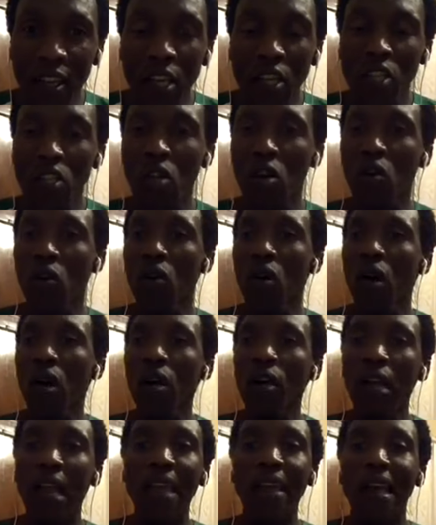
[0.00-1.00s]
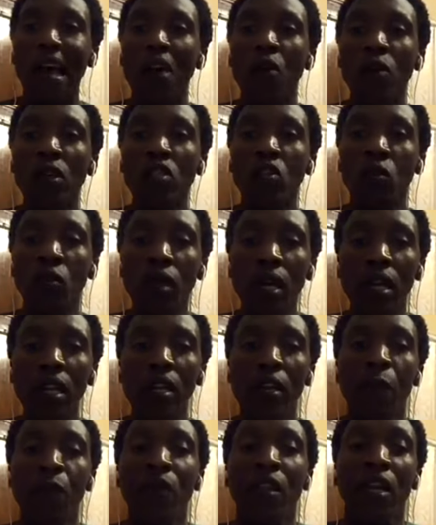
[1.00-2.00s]
So, like, I was
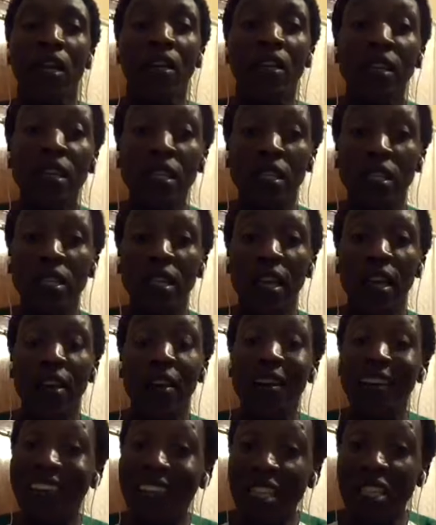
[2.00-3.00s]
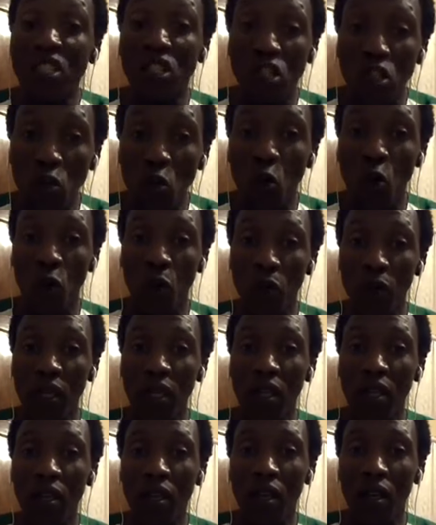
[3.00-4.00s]
really kids taught
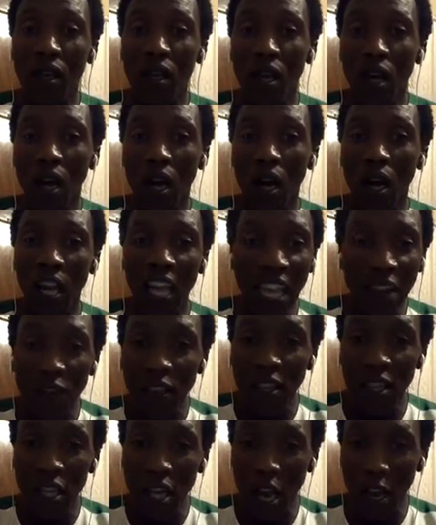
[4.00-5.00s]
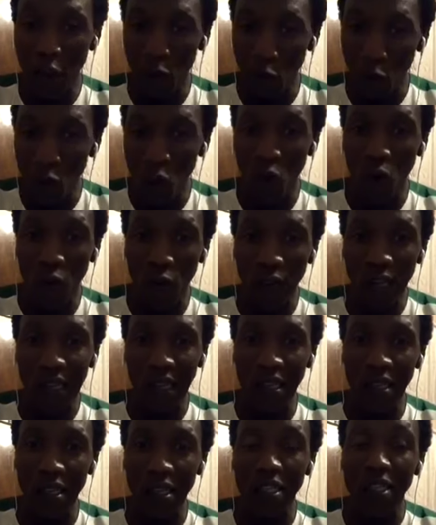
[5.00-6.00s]
me everything I knew of
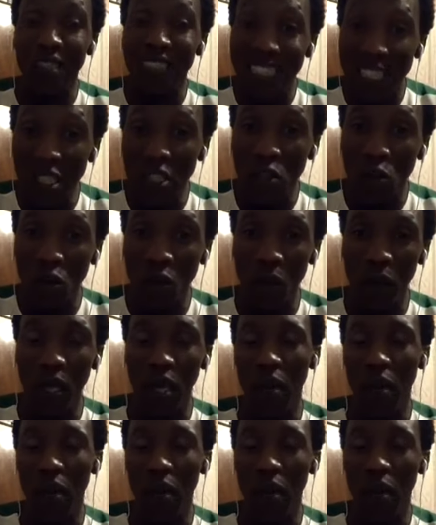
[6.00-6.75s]
athletics. Kids taught me.